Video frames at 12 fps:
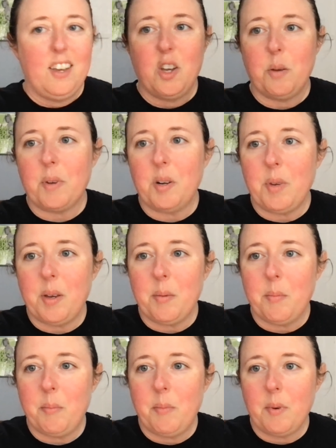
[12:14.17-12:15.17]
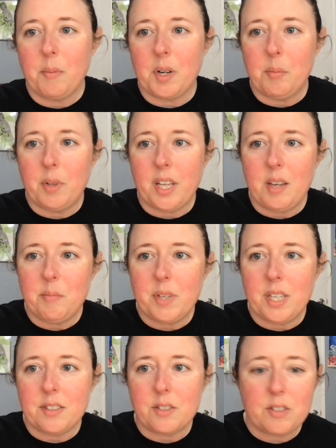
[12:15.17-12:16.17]
I'm gonna blame
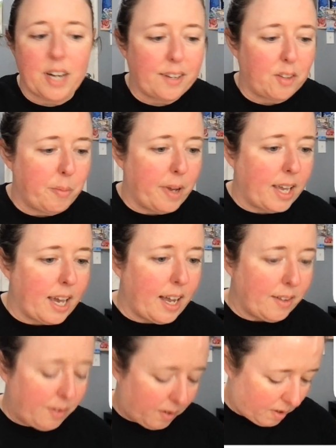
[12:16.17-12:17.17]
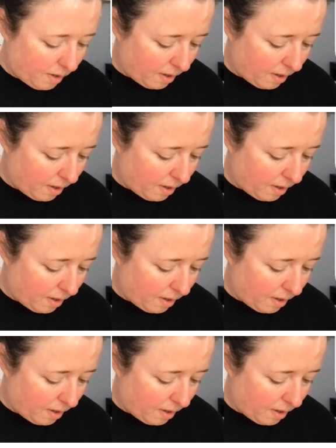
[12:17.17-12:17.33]
being distracted by cats.